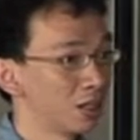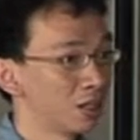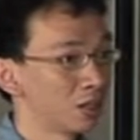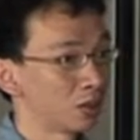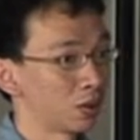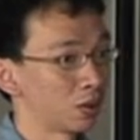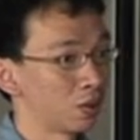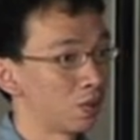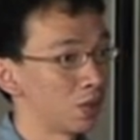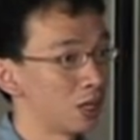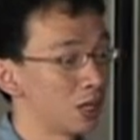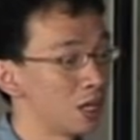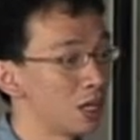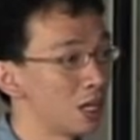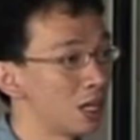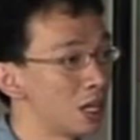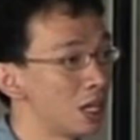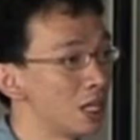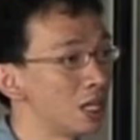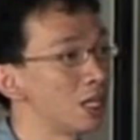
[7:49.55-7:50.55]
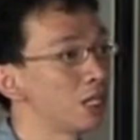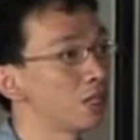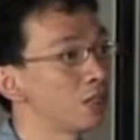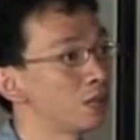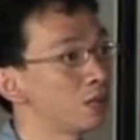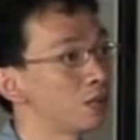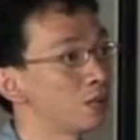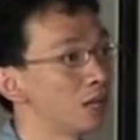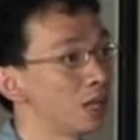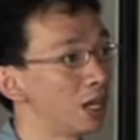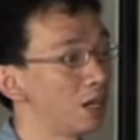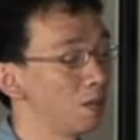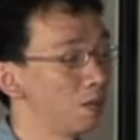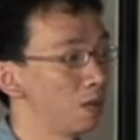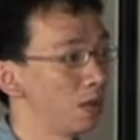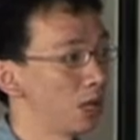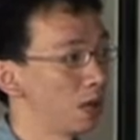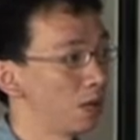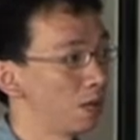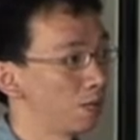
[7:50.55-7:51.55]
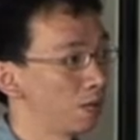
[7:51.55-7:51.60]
So we need to